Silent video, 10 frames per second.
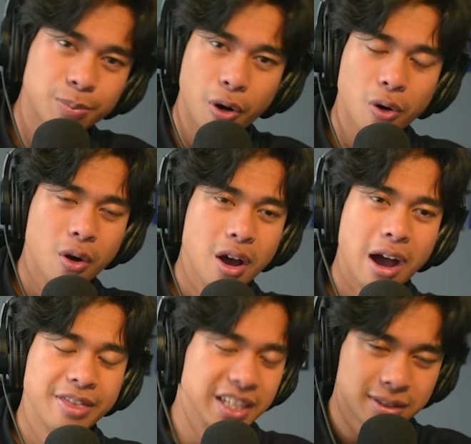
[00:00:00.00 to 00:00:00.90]
bro.
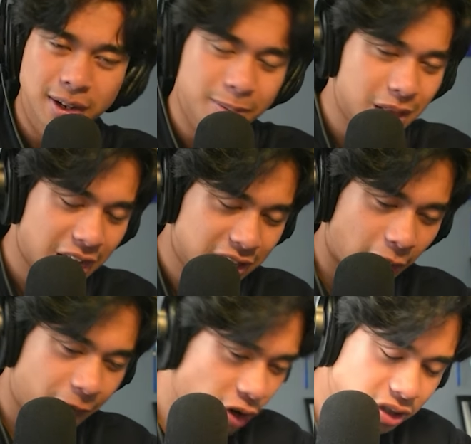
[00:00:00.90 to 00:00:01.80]
This is gonna be like the
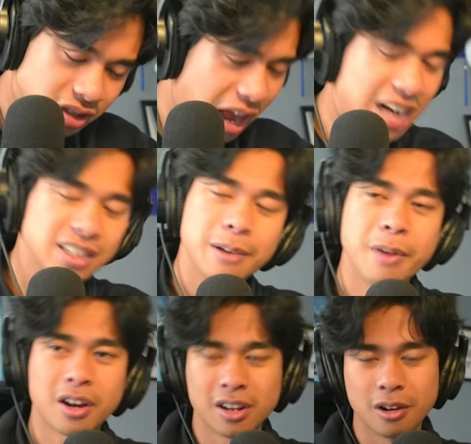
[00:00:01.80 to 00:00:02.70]
first. Actually, I'm
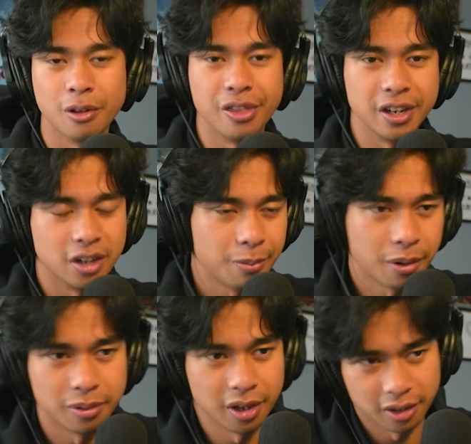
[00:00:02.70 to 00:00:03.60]
not gonna go in theater. I'm
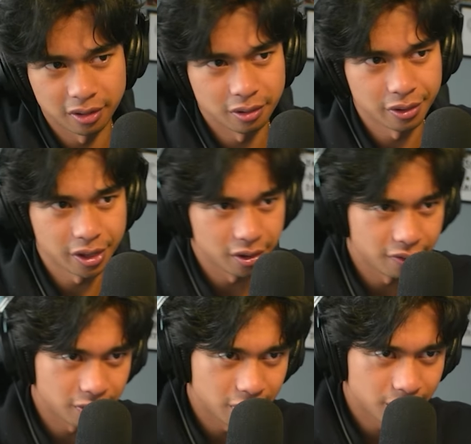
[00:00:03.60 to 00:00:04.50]
probably not gonna go in theater
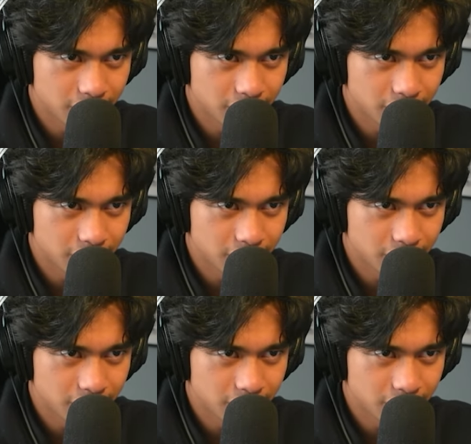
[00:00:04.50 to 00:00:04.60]
for it.